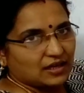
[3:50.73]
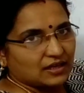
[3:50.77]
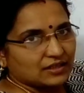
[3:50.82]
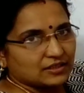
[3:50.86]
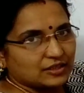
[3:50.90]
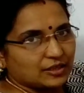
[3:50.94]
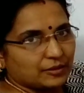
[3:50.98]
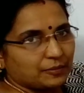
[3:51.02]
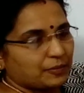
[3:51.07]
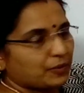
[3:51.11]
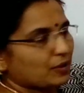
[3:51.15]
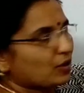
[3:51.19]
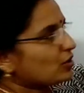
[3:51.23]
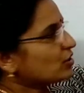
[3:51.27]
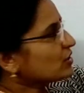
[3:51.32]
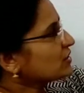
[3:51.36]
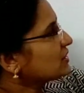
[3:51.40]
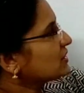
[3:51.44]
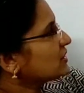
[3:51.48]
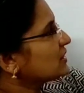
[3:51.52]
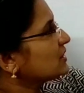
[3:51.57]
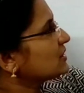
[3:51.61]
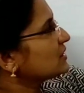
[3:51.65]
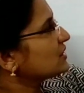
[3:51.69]
The
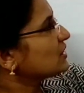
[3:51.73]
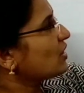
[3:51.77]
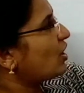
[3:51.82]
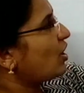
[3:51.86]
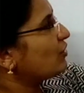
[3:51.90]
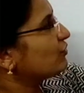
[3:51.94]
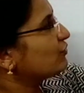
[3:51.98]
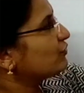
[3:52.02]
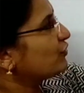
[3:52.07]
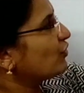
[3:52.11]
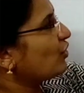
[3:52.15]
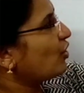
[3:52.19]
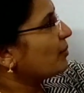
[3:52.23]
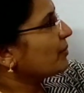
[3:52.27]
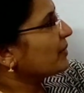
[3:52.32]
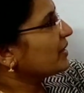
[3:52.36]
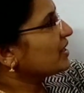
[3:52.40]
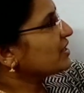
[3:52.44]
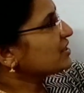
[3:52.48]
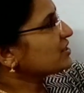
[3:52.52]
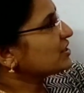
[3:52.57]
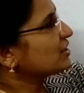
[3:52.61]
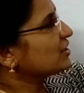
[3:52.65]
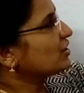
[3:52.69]
process of
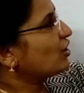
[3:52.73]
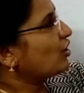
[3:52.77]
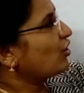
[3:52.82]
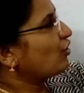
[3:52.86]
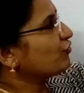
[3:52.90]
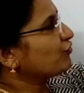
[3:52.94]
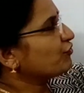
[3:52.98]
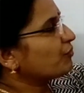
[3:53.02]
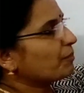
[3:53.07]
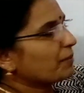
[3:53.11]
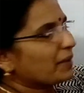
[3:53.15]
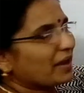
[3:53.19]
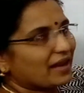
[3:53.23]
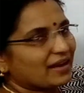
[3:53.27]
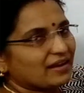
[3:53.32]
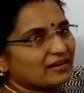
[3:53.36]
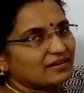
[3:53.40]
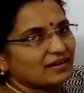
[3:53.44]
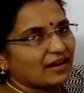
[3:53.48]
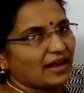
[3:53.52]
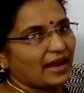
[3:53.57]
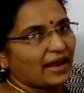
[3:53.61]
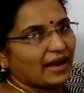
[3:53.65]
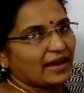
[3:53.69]
formation of
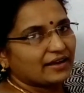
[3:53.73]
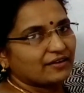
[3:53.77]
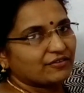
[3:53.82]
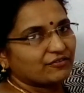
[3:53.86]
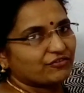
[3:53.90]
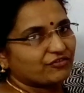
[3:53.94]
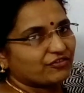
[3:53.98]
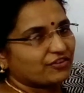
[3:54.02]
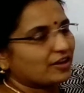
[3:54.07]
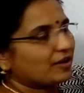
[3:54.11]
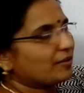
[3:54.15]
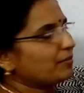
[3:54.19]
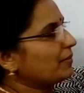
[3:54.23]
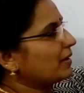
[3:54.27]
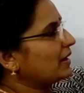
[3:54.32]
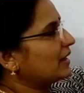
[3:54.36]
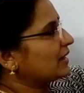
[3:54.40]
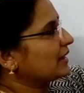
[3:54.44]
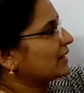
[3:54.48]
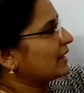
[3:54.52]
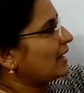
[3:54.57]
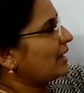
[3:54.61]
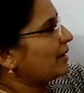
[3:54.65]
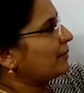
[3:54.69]
male and
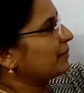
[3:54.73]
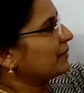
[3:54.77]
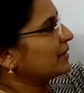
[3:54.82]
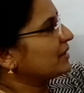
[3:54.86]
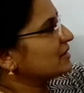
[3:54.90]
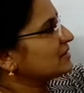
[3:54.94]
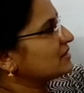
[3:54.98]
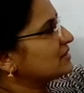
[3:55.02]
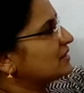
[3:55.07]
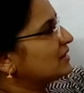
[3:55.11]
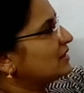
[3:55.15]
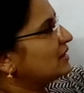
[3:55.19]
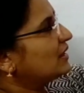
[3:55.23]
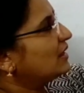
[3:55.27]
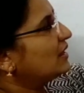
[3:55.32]
female gamete